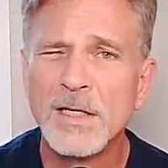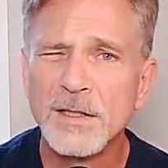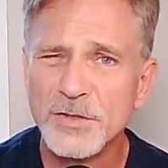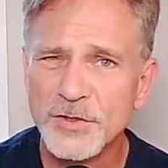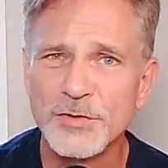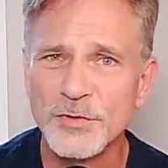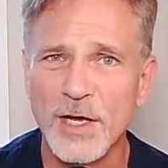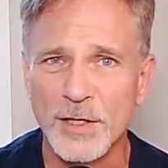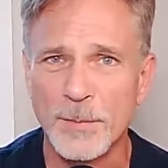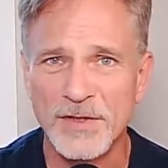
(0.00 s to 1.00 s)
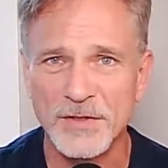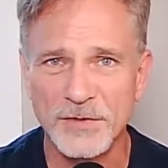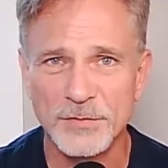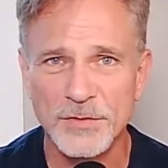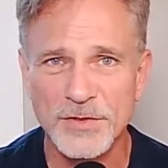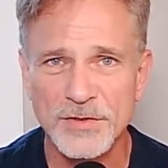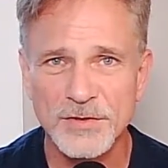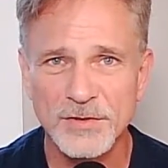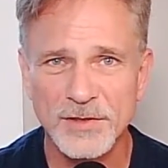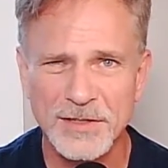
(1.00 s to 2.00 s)
Let's also talk about the
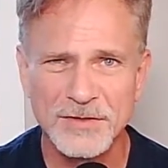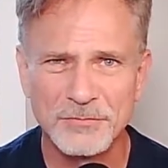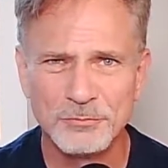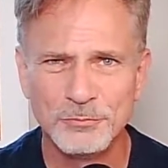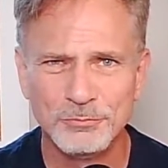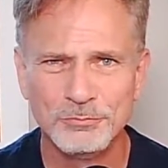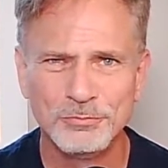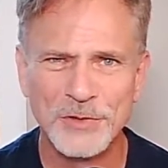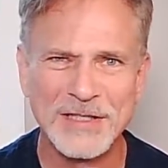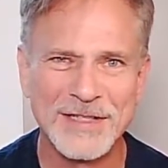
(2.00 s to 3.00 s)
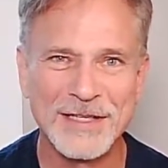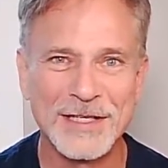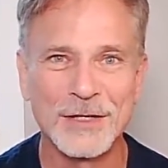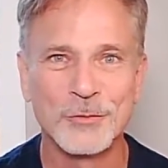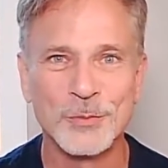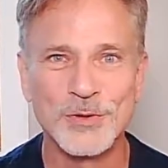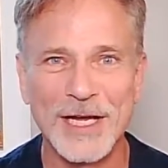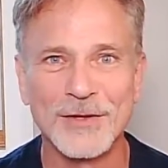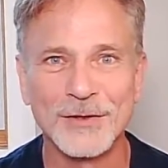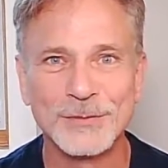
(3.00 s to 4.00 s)
differences, because they tend to get grouped
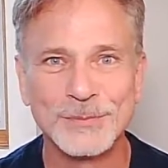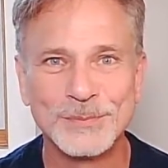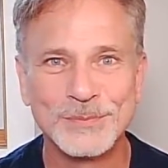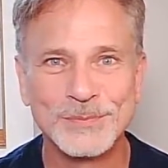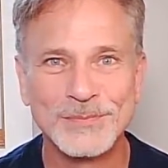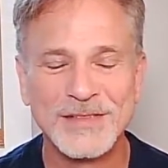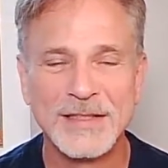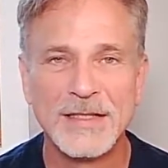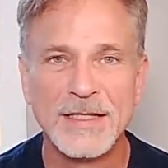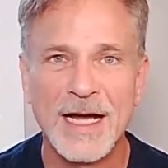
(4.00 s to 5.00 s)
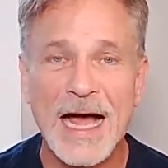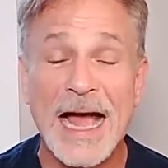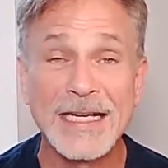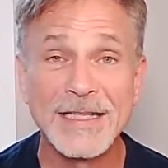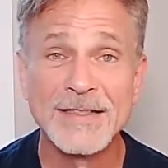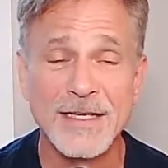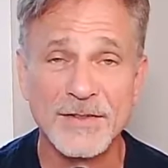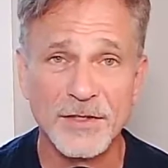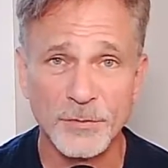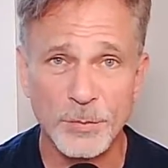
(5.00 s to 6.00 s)
together. Highly
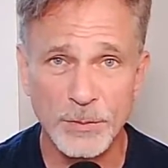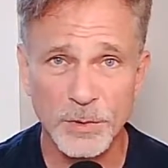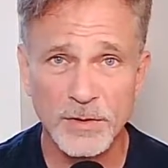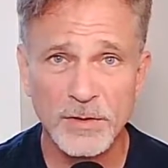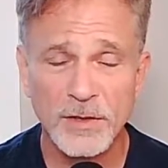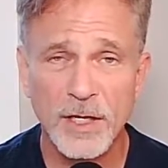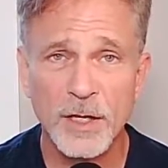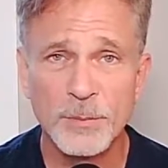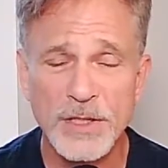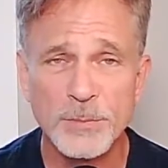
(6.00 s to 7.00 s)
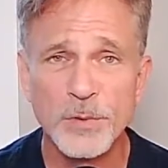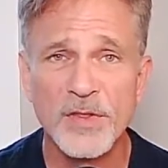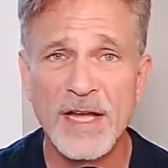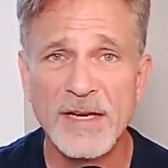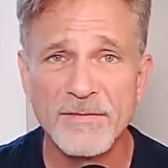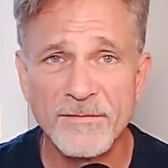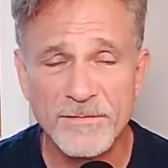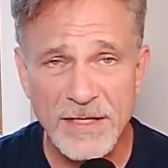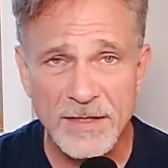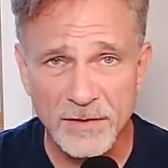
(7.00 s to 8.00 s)
sensitive people are people that
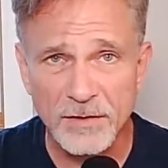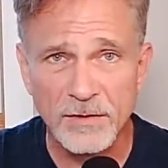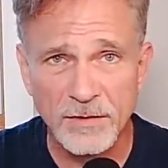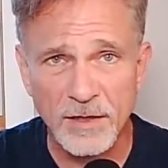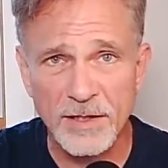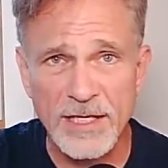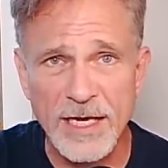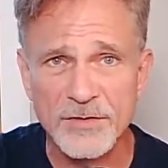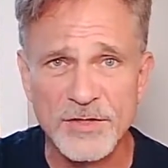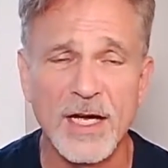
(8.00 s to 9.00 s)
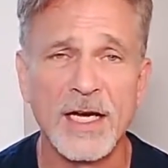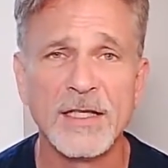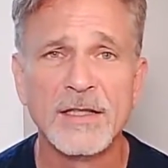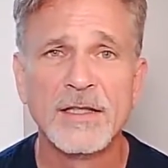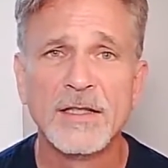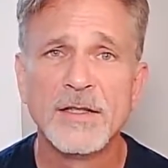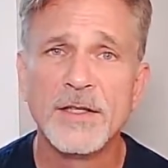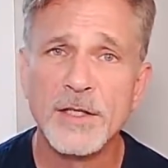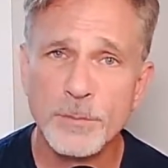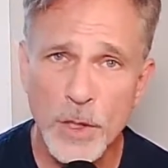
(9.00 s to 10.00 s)
feel, on the outside,
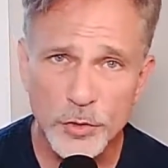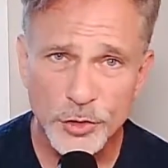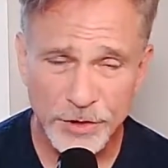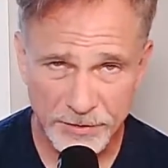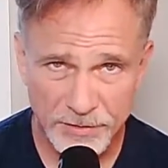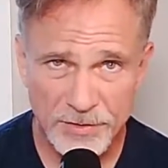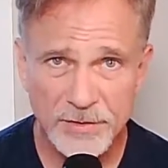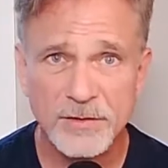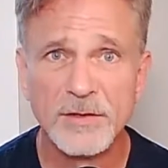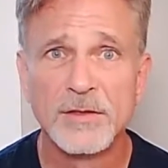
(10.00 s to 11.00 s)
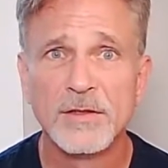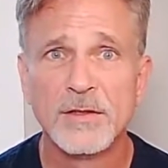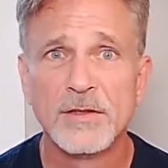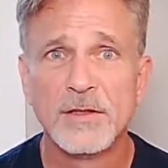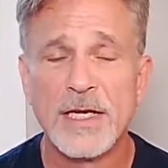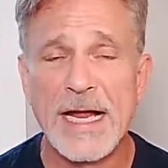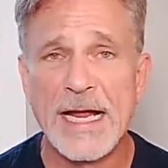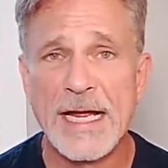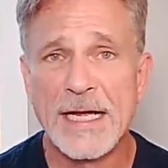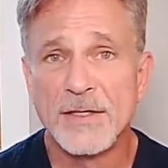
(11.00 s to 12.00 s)
the emotions
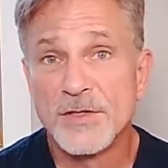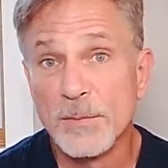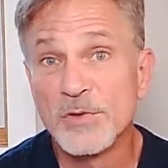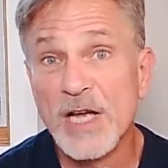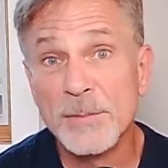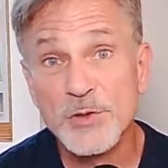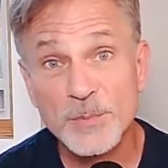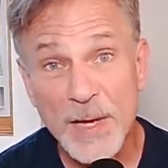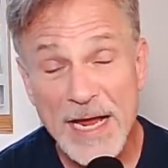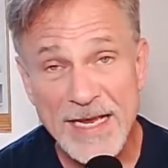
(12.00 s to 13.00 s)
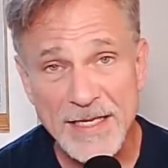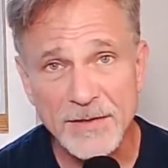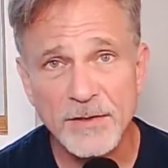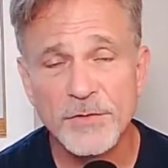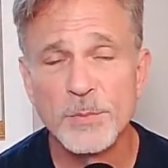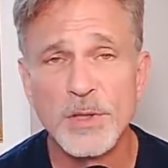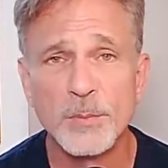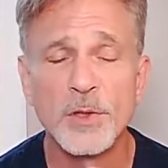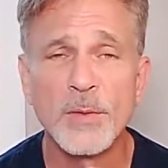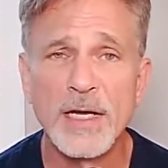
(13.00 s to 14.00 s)
and sometimes pain of the
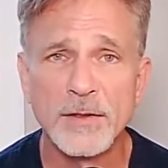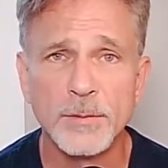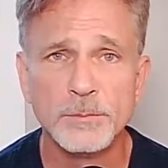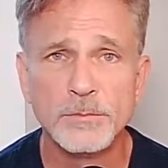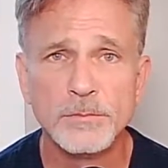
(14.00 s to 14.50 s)
people around them.